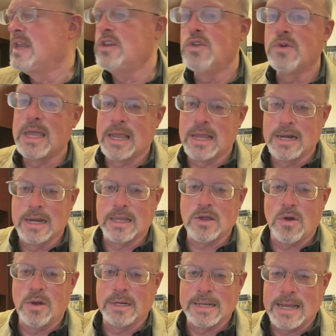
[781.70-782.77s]
you can click
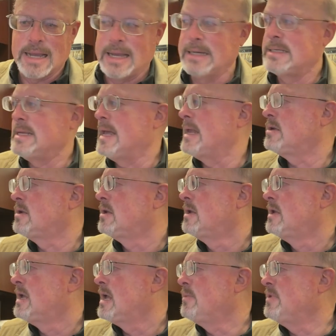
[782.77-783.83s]
on Content,
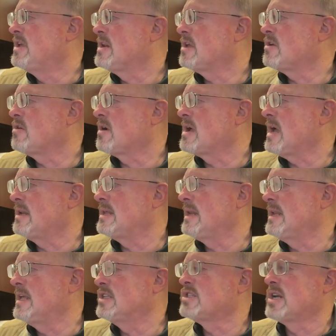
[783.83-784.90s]
and when you click on Content,
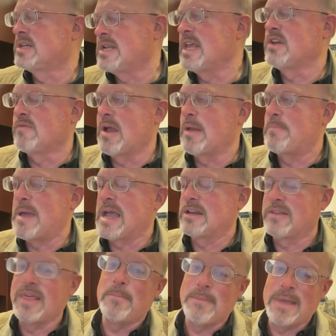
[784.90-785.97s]
it's going to take you right back to
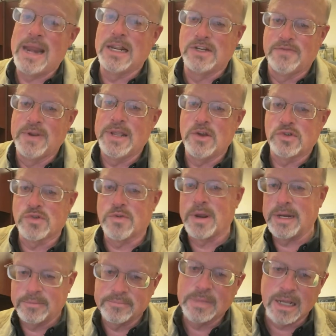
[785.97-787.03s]
that Manage Video screen.
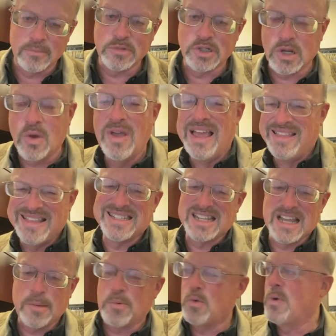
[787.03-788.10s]
So there's a
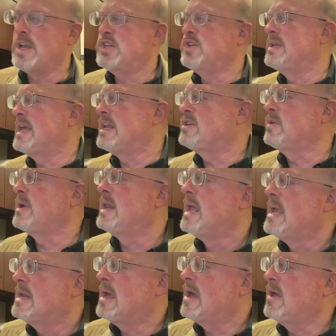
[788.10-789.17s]
couple ways you can get to it.
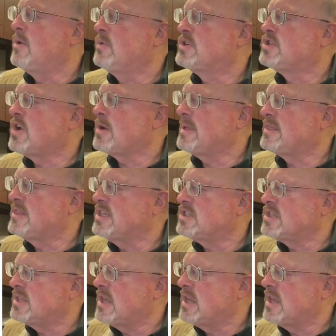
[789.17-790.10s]
Now, we're talking about this,